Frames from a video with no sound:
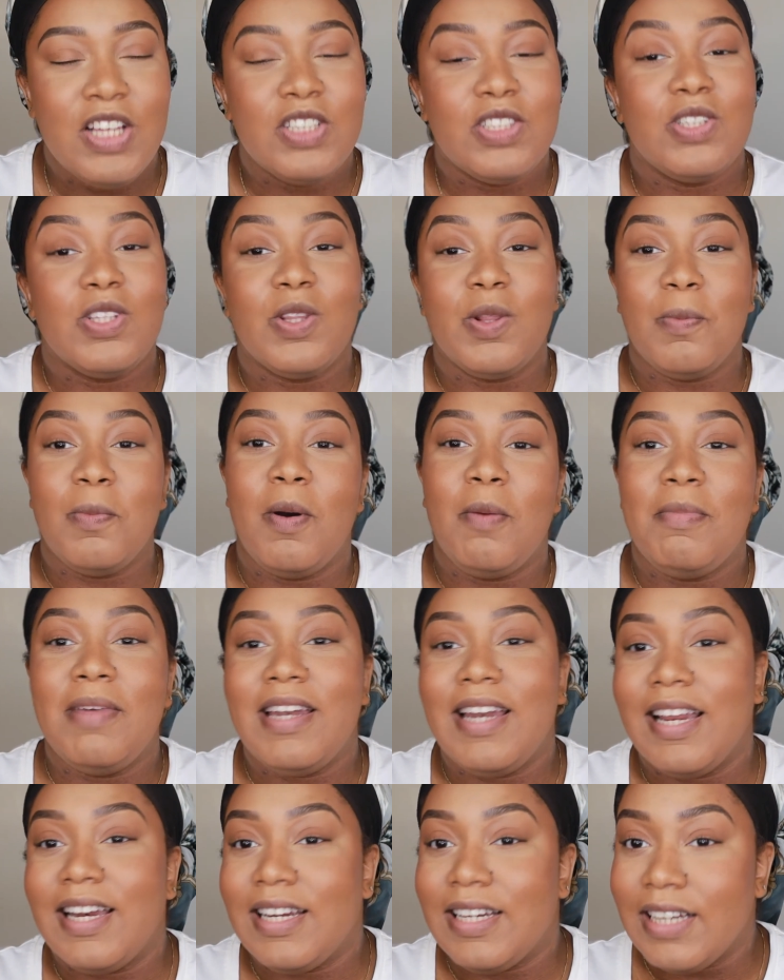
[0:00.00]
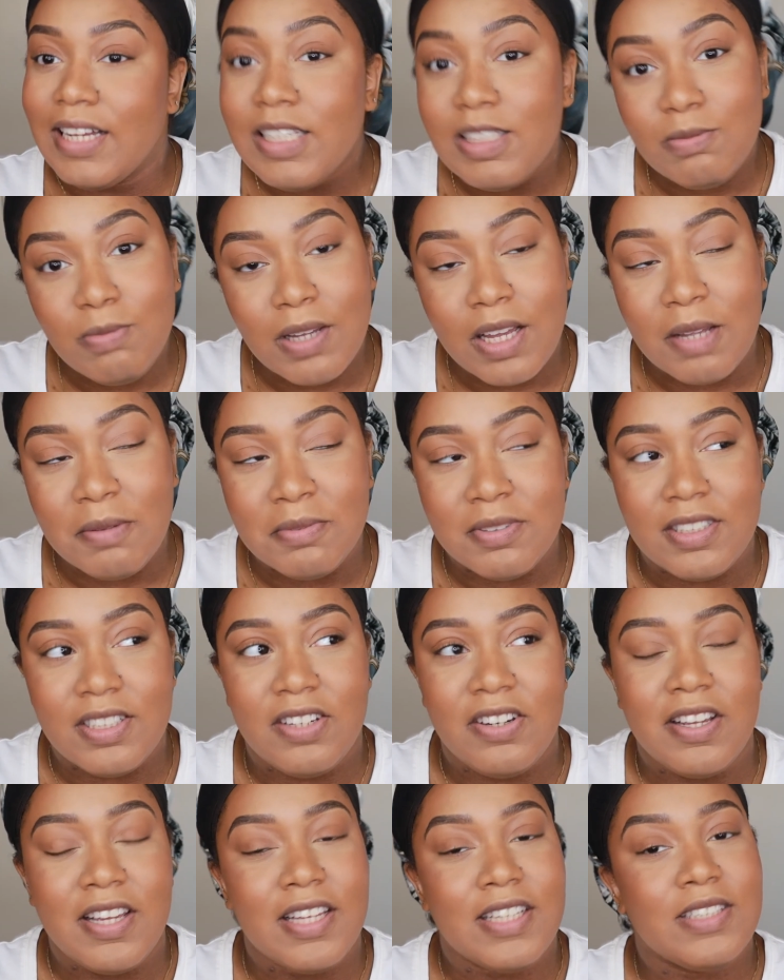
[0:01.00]
So the moment that it does become
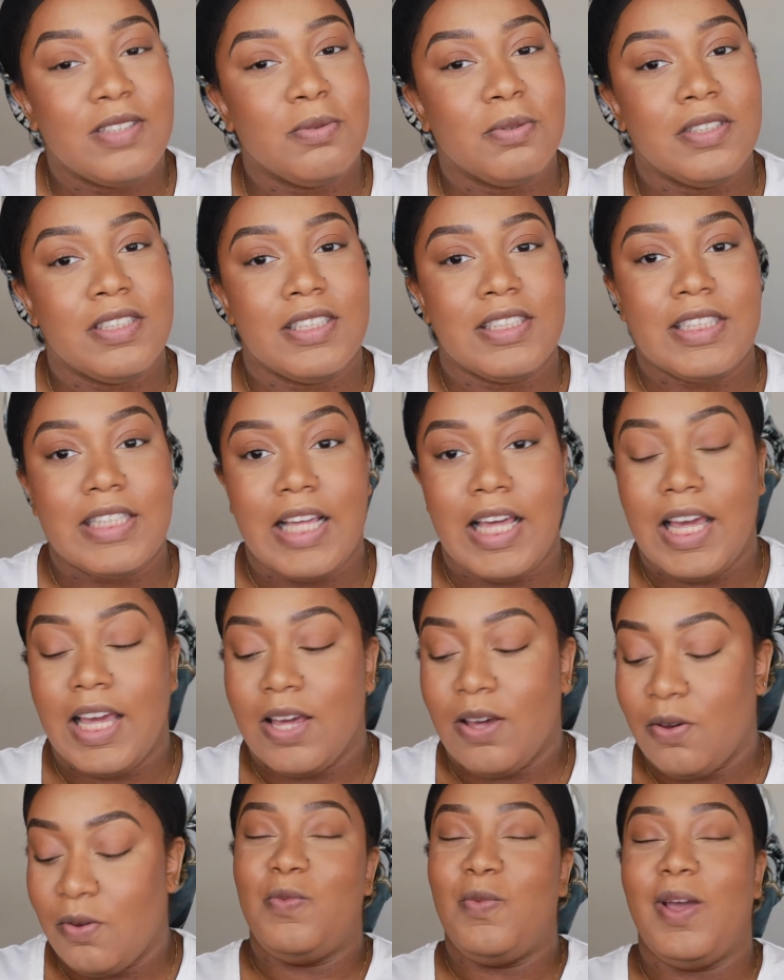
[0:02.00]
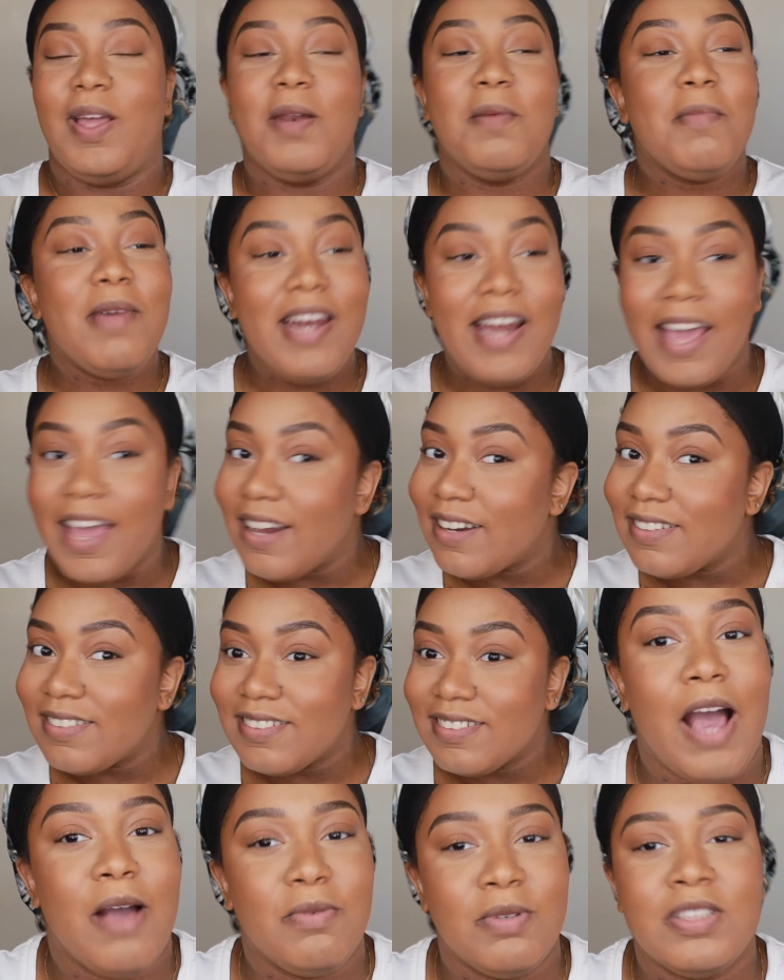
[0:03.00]
serious, we're just like, wait a
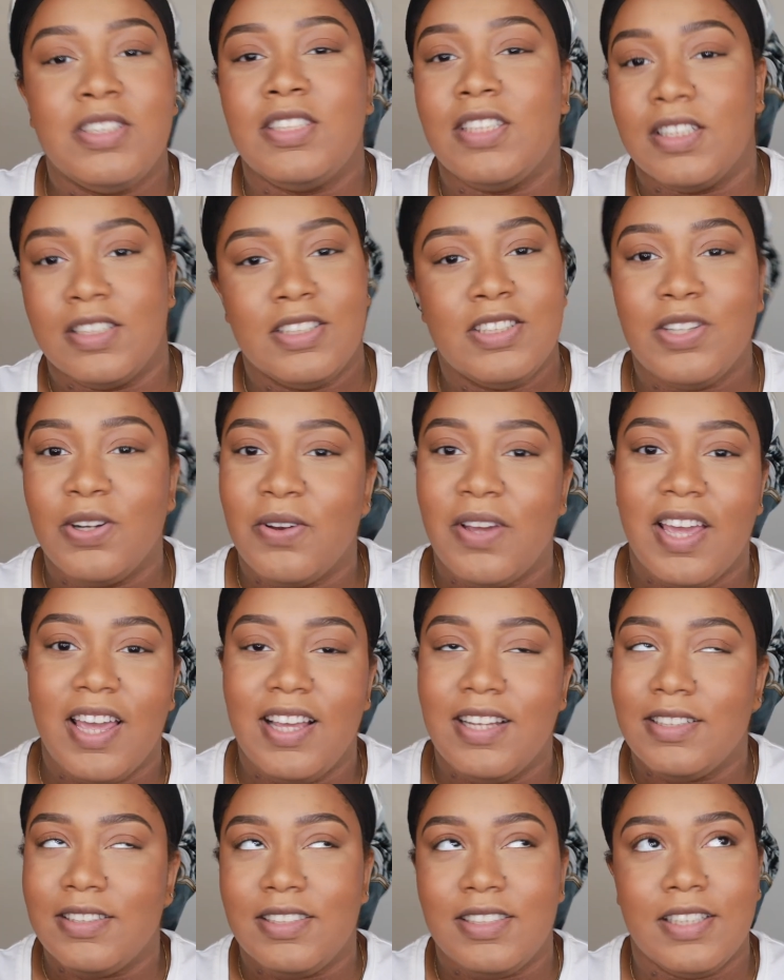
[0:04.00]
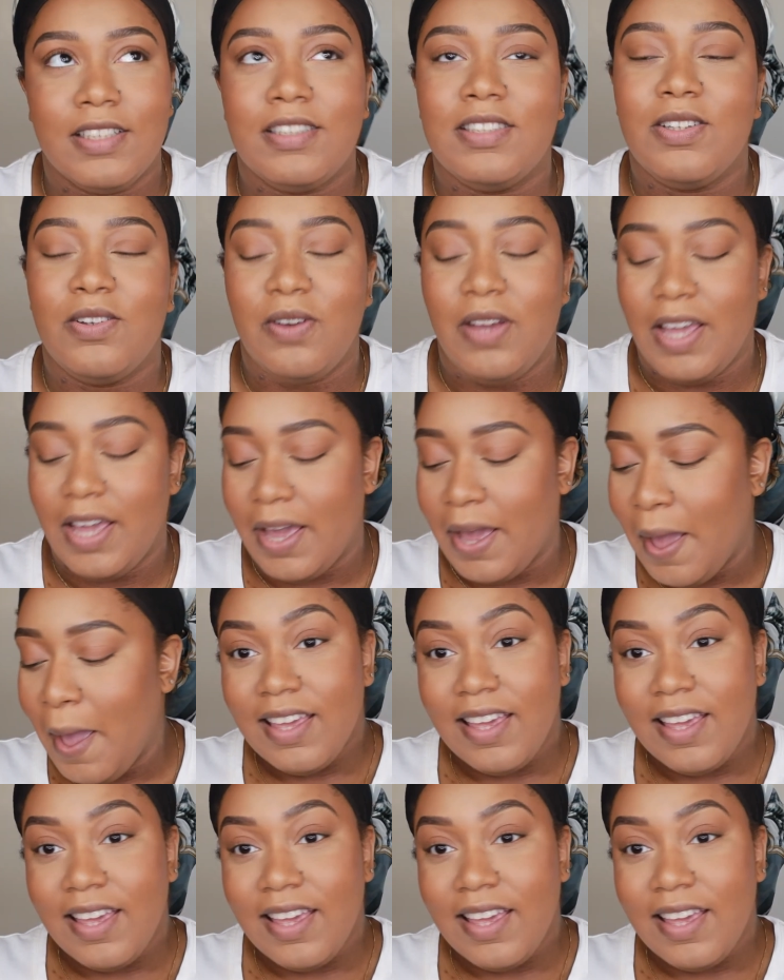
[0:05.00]
minute, I was just joking, just joking.